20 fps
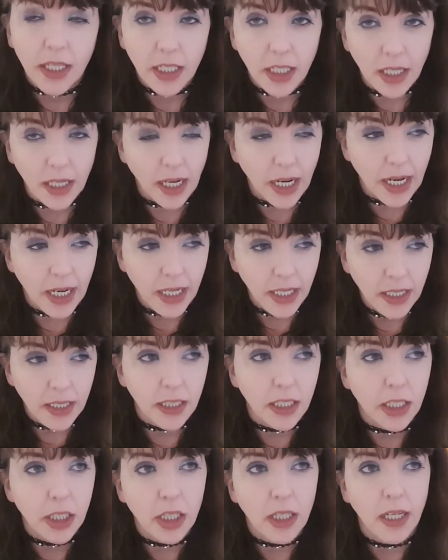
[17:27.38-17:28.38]
like,
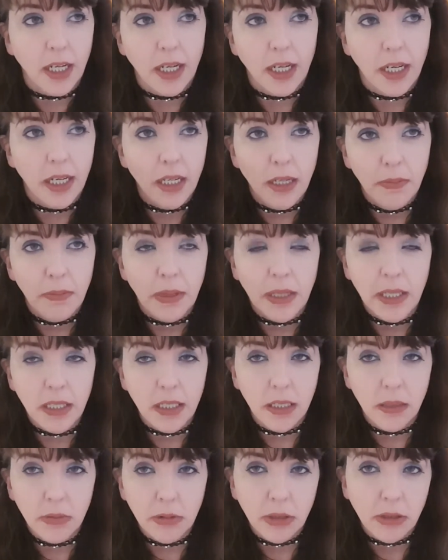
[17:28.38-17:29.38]
share, please
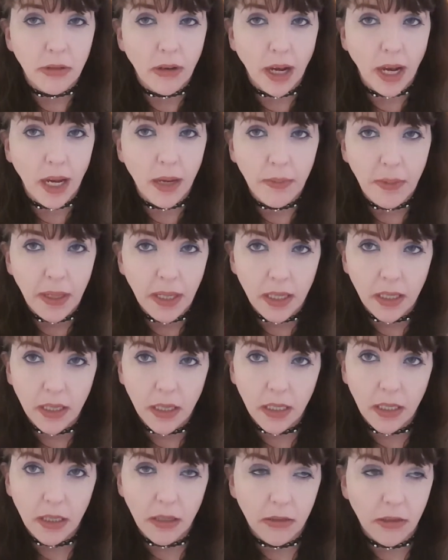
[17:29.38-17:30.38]
subscribe, hit the
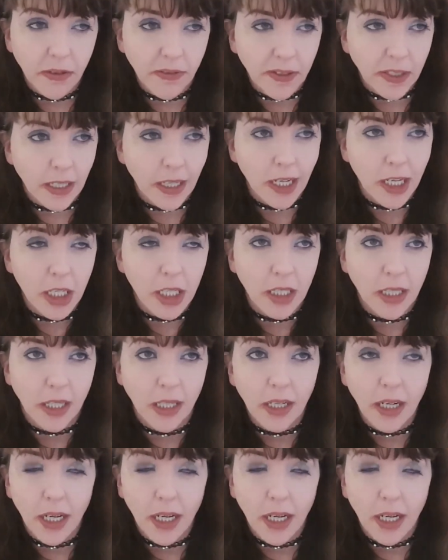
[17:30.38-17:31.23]
notification,